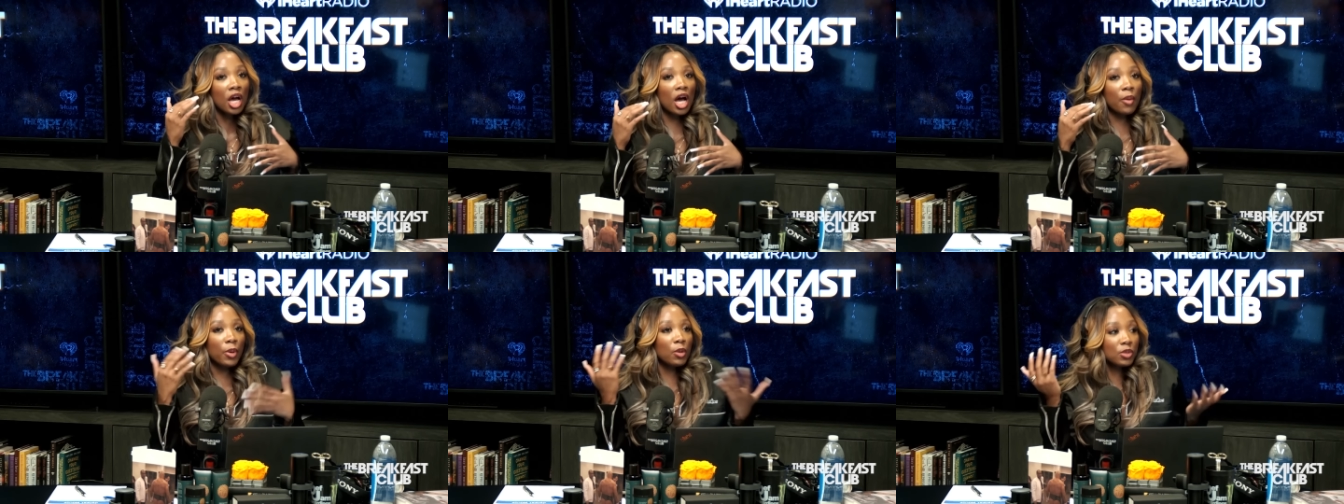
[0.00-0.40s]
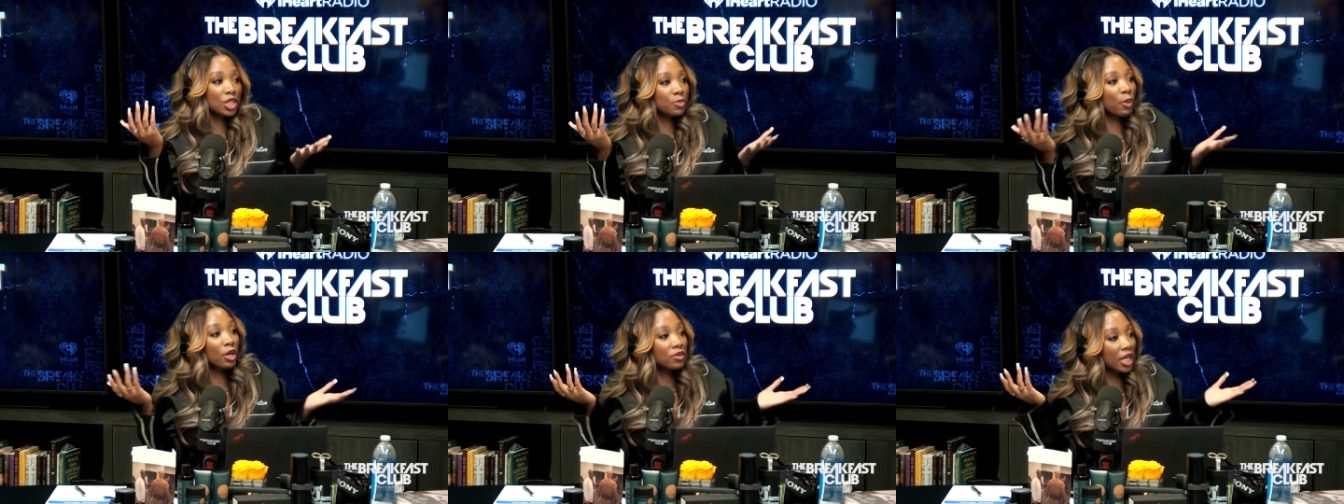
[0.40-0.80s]
uh, but it was
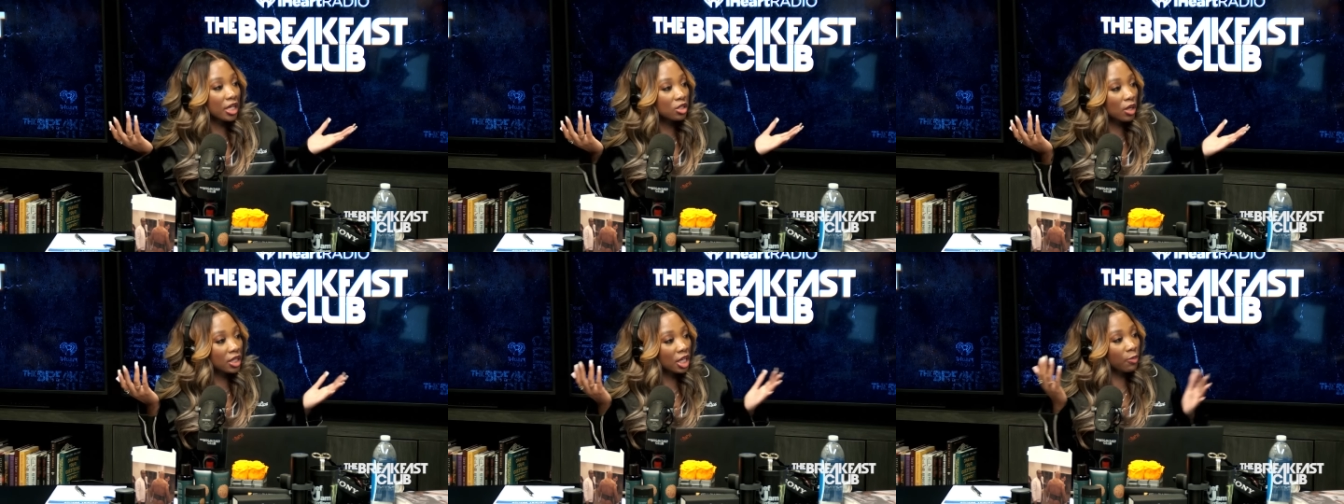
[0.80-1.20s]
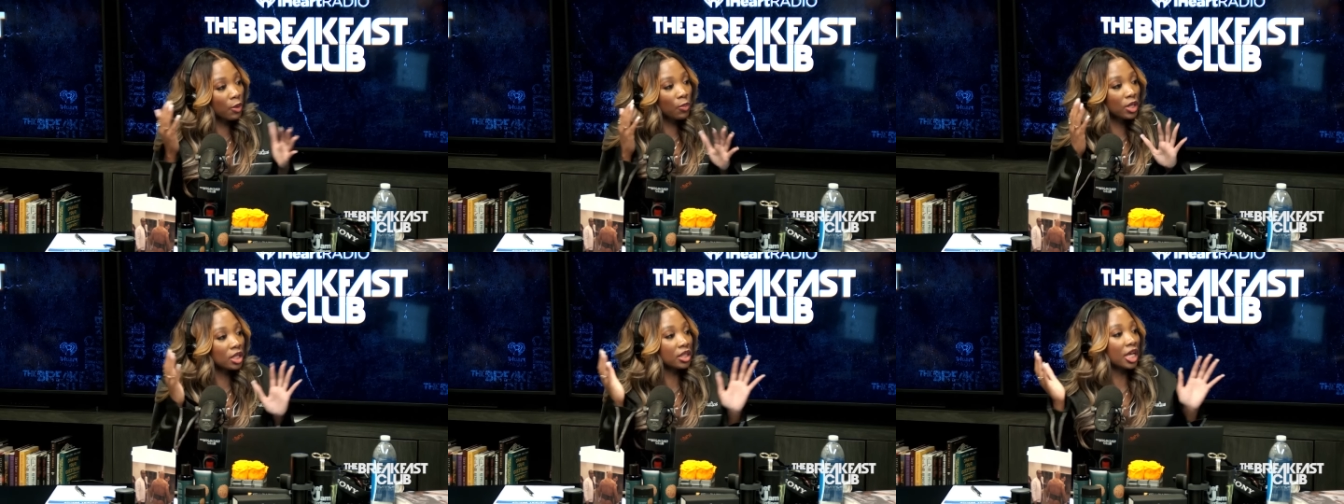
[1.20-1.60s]
his birthday, so I think
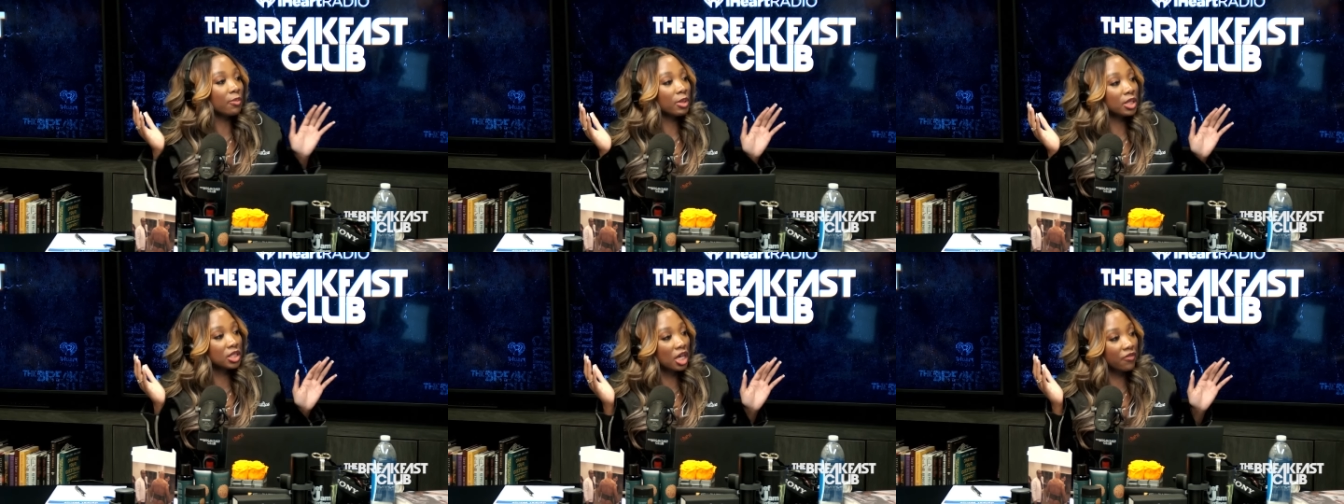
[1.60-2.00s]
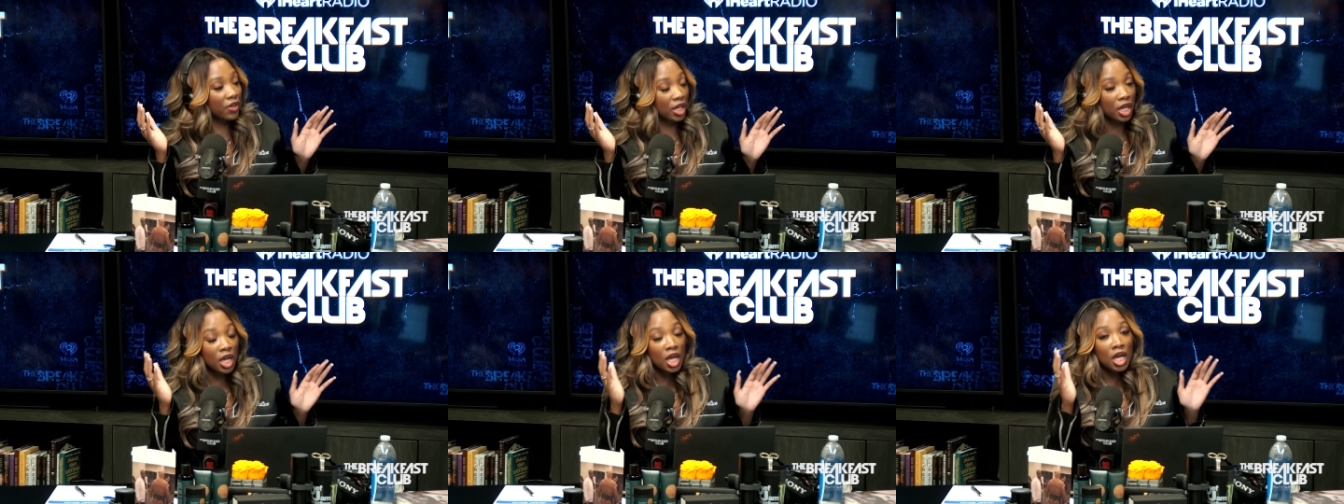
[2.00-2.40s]
people didn't think much of
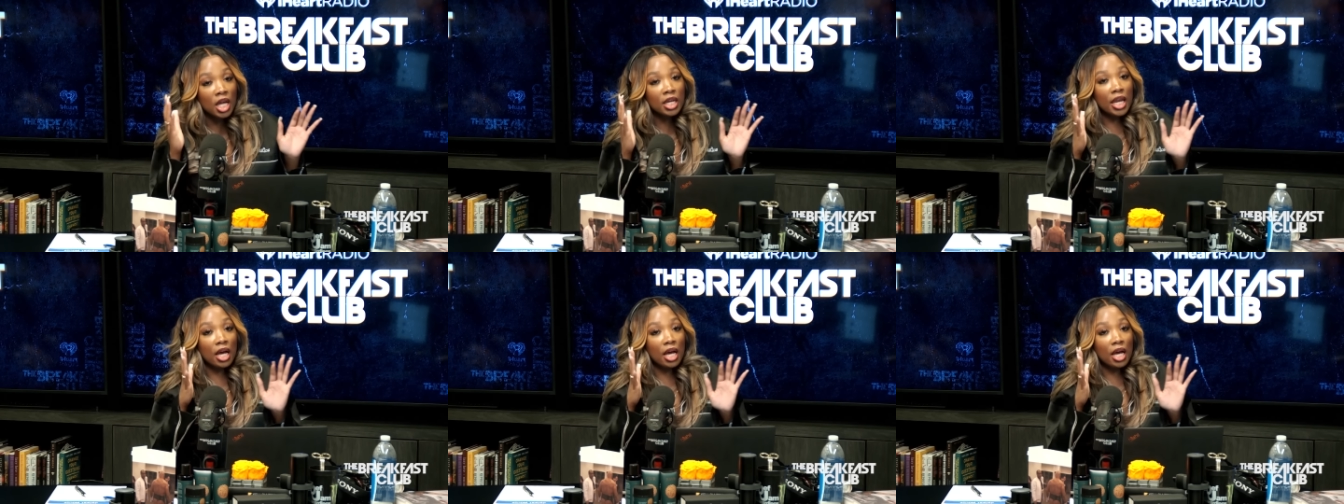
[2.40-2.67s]
it. Mm -hmm.